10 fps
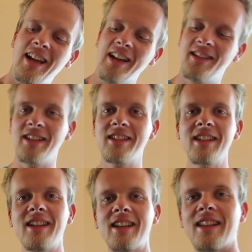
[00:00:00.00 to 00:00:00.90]
As you can
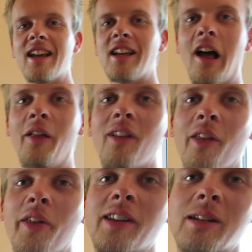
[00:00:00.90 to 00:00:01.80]
see, there's like
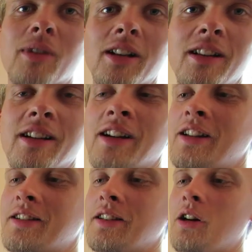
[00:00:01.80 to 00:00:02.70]
nothing in the middle,
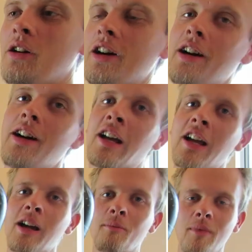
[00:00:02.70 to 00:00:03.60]
so
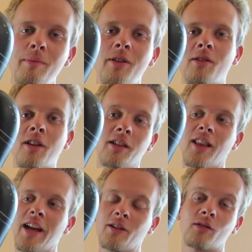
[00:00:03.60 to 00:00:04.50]
maybe you could
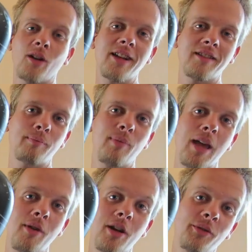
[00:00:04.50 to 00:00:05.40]
like ride this
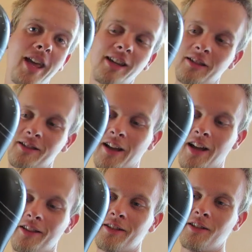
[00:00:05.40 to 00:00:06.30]
baby naked
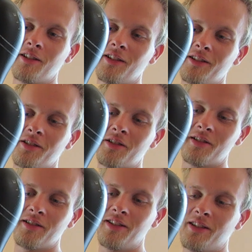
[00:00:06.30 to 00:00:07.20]
and
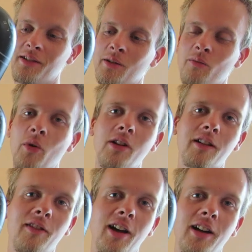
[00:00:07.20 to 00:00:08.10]
just let your
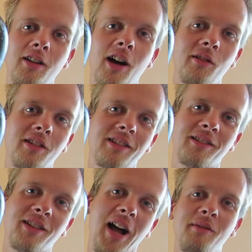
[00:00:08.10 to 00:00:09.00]
wiener fly down,
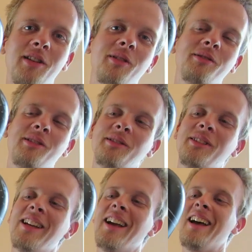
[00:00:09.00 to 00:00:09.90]
however you want to do it.